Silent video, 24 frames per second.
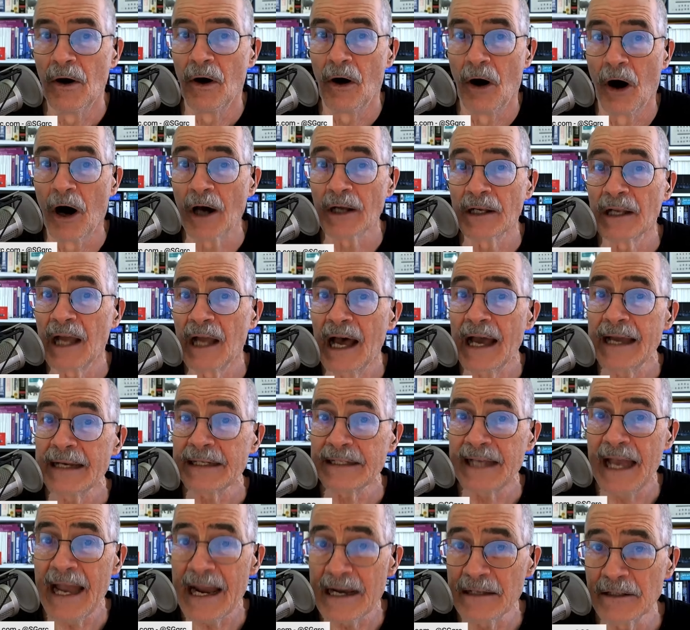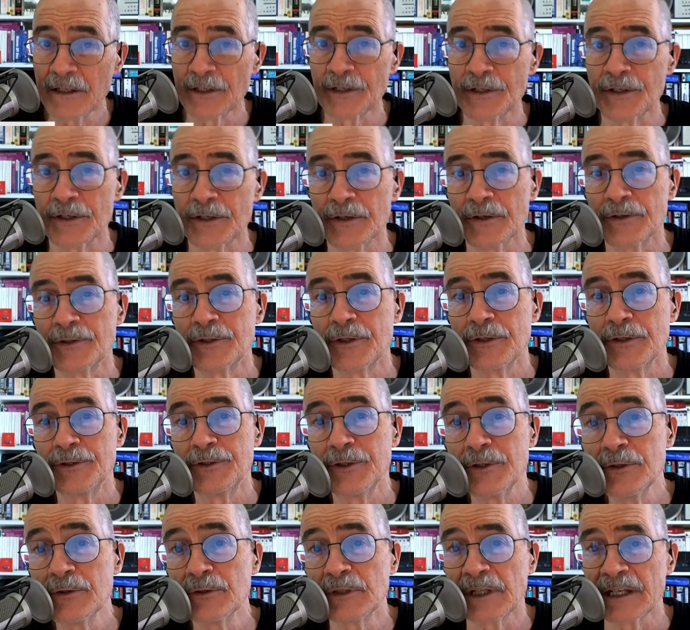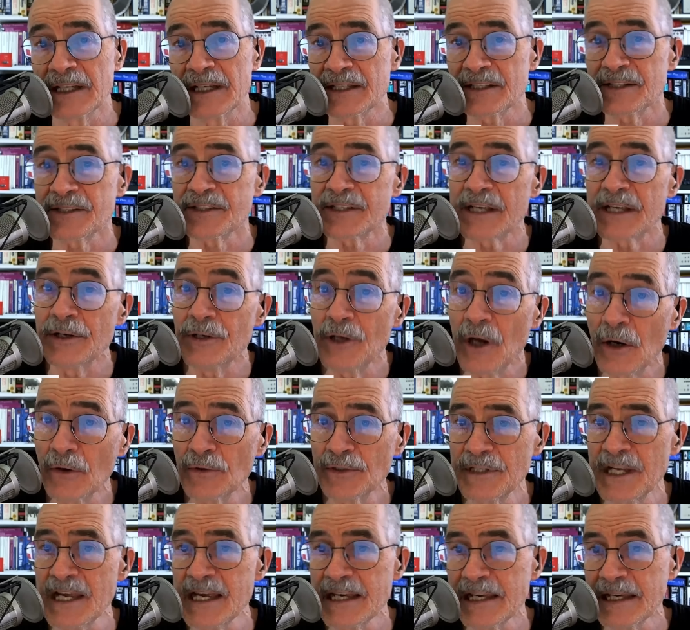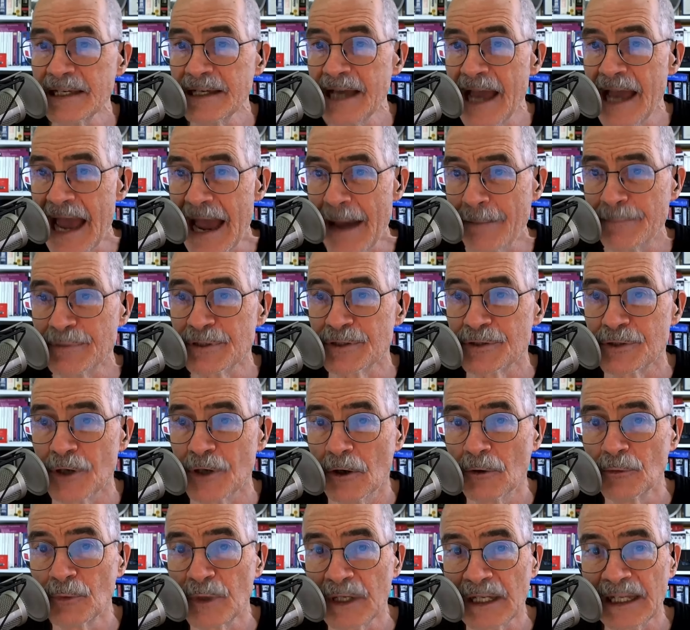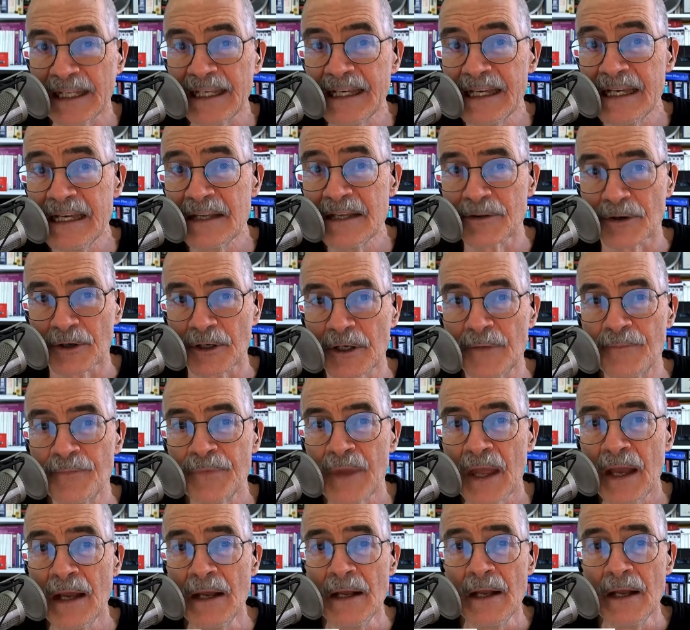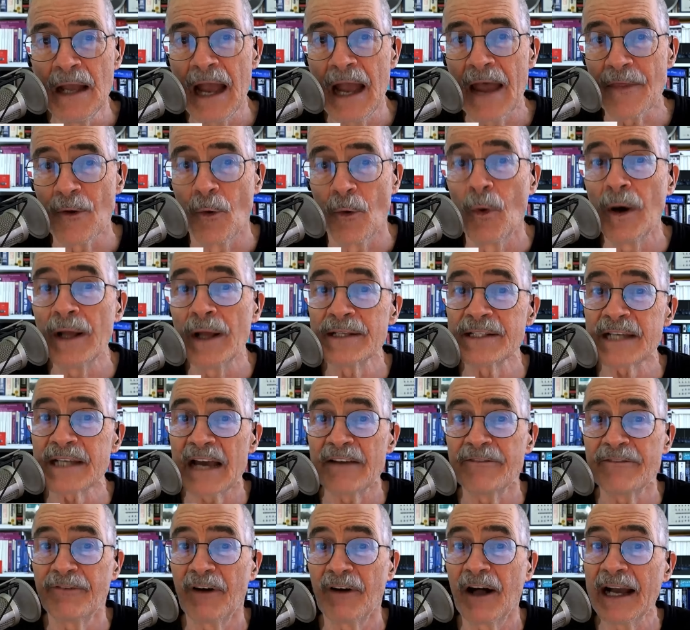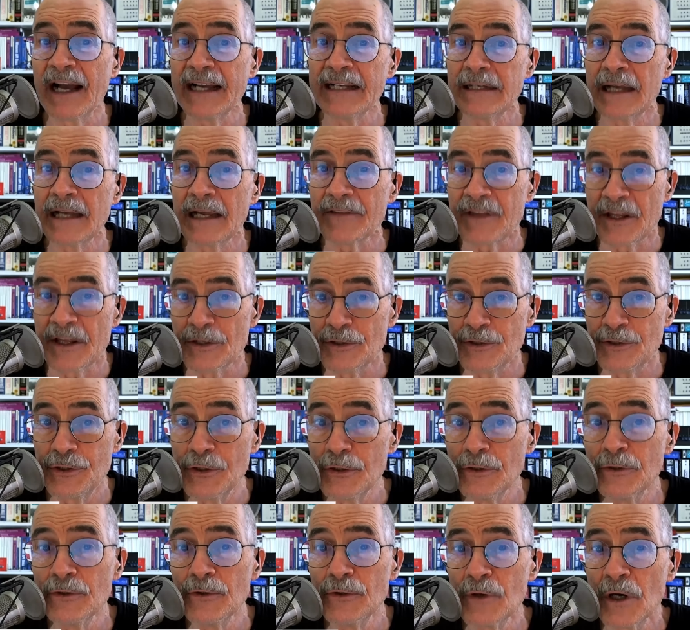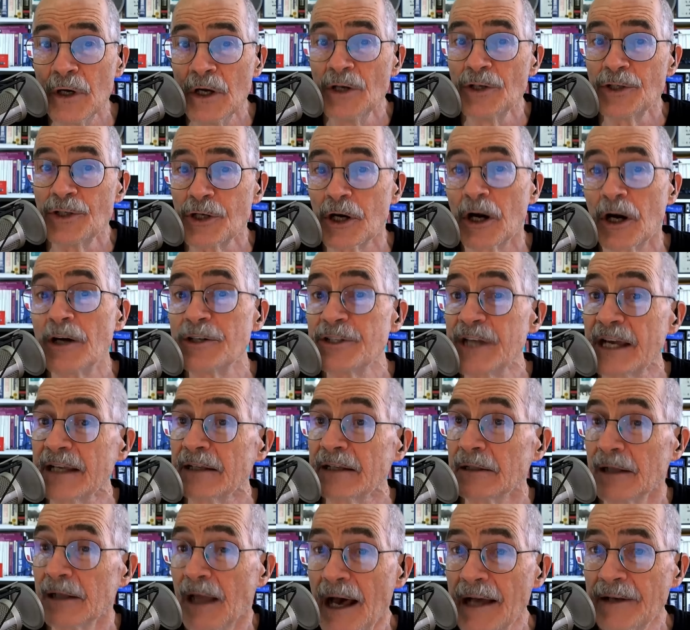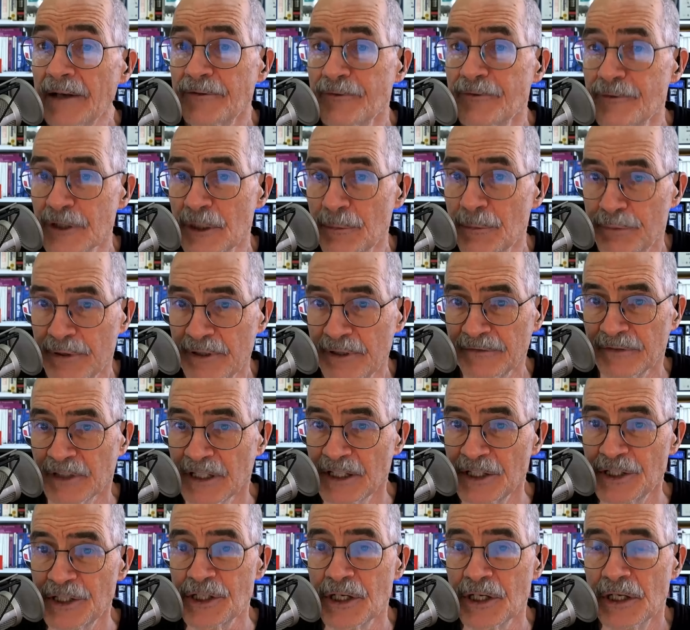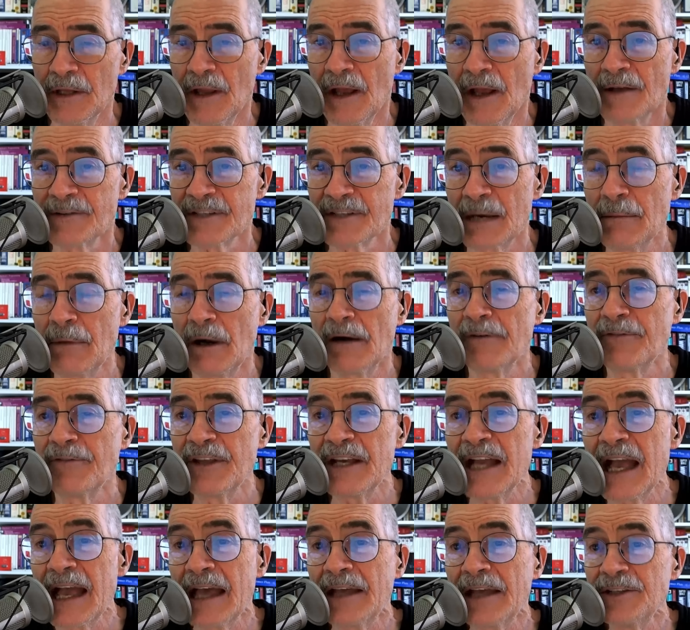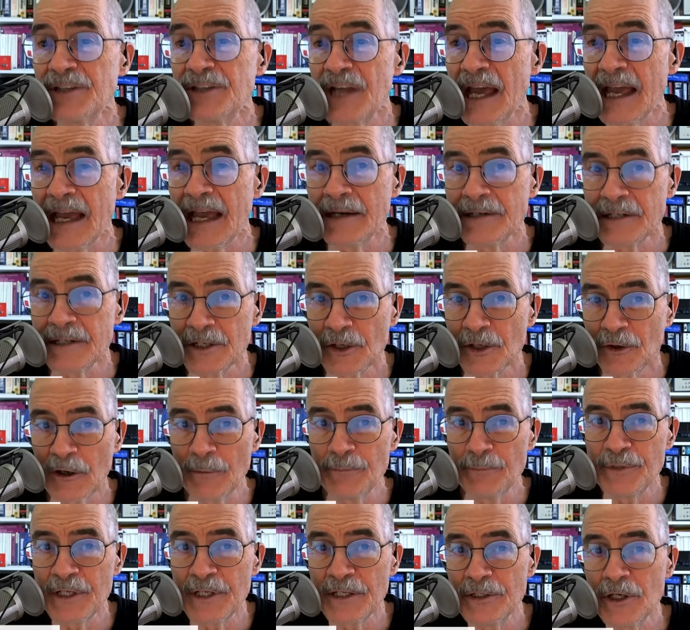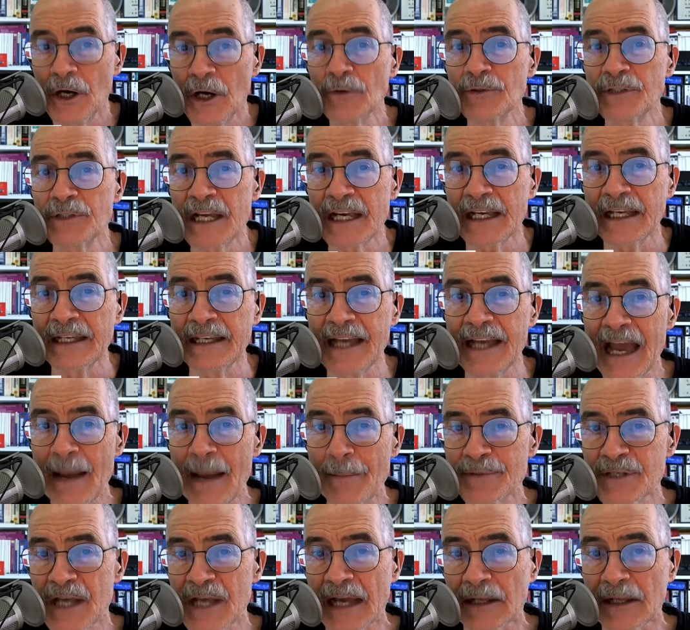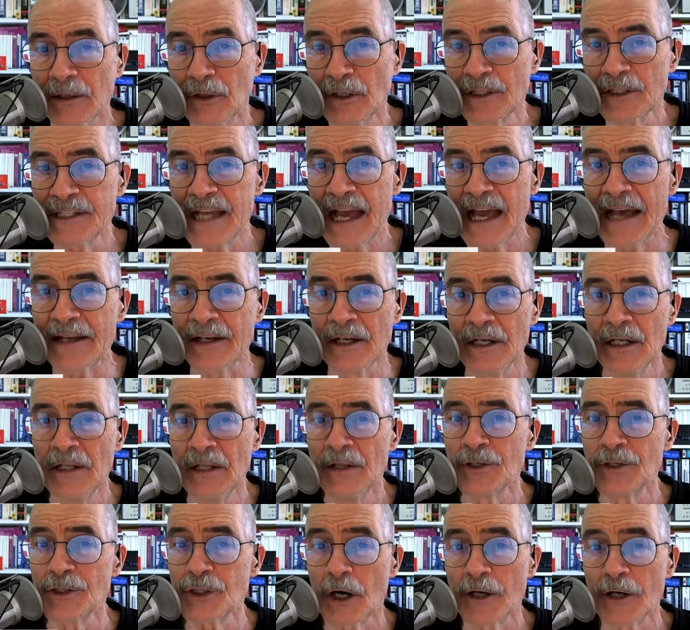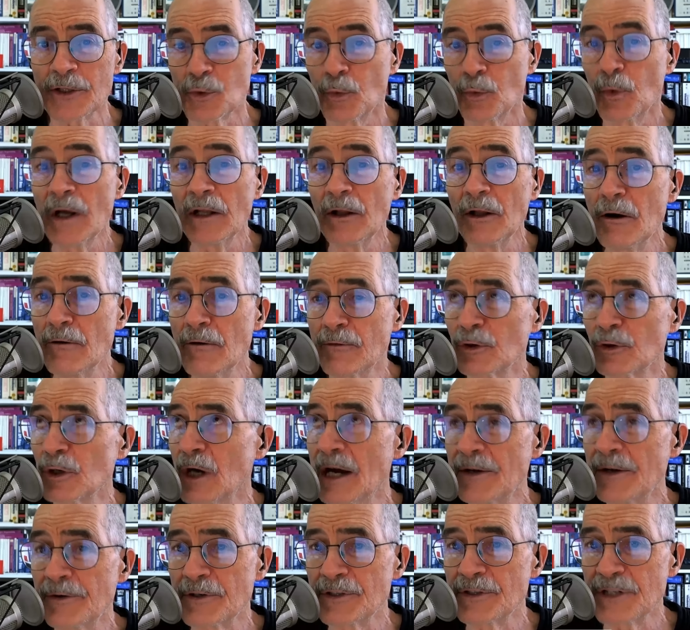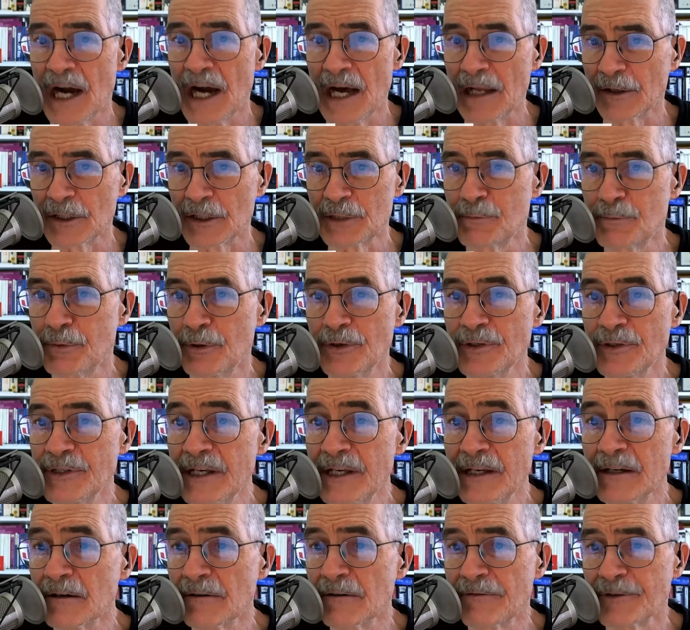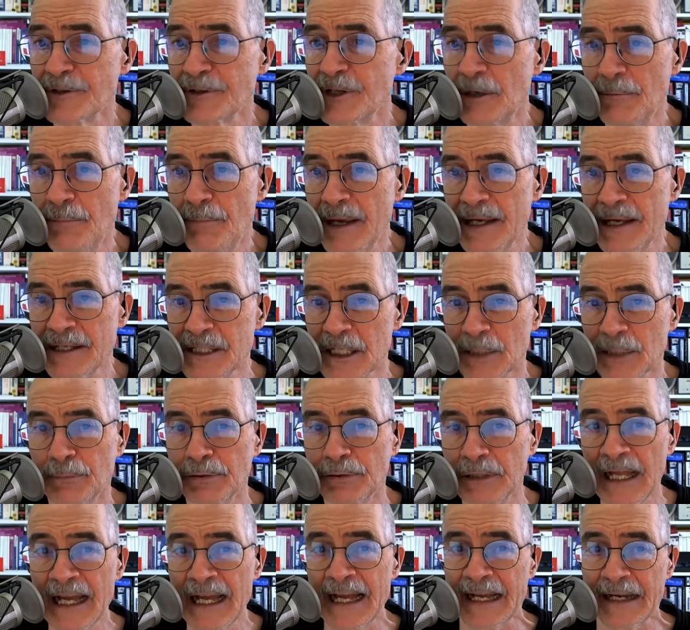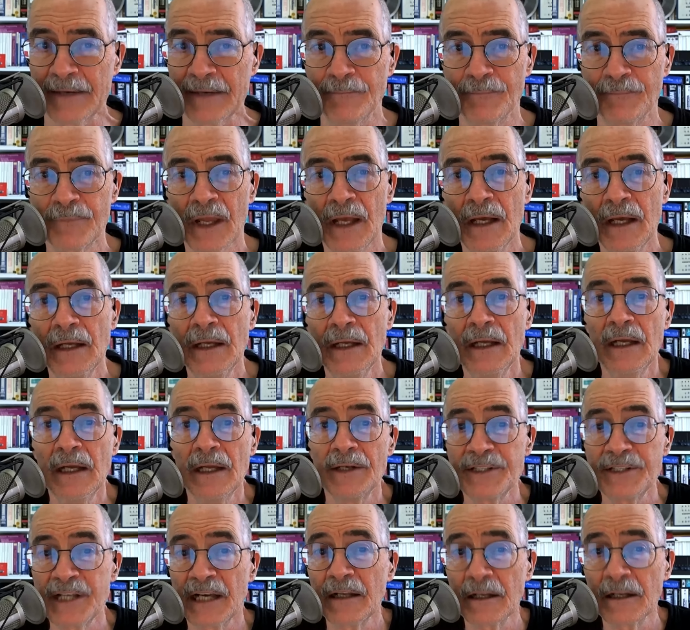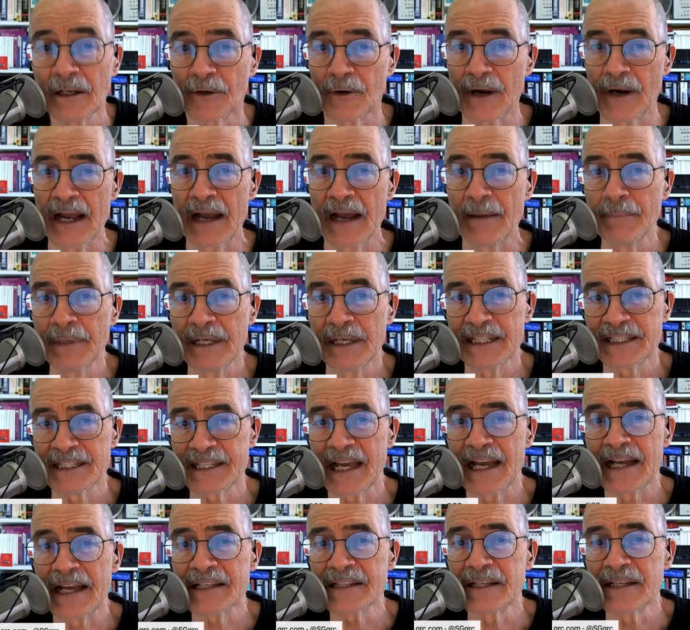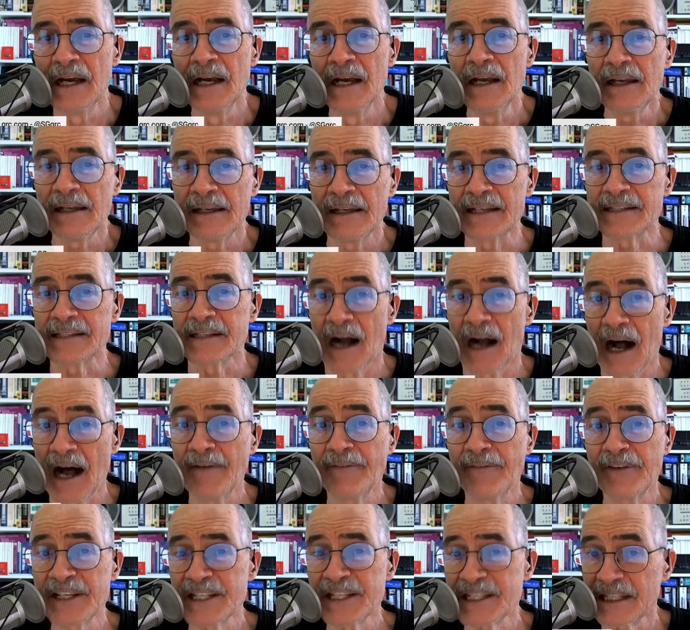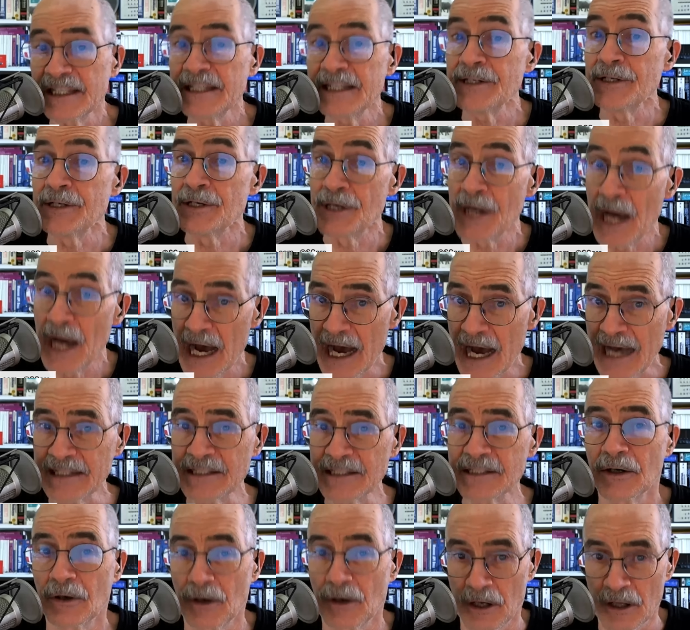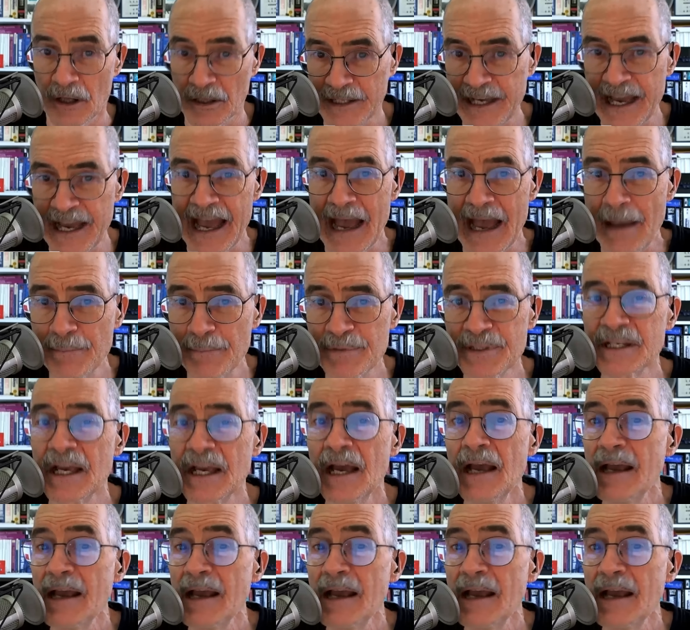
Online calendar, to-do lists, and note-taking apps don't really either. And the ones I find that do charge a lot for the privilege. Some of the end-to-end encrypted note-taking apps I looked at charge well over one hundred dollars per year for their basic plan. Telegram, he says, is obviously not, all caps,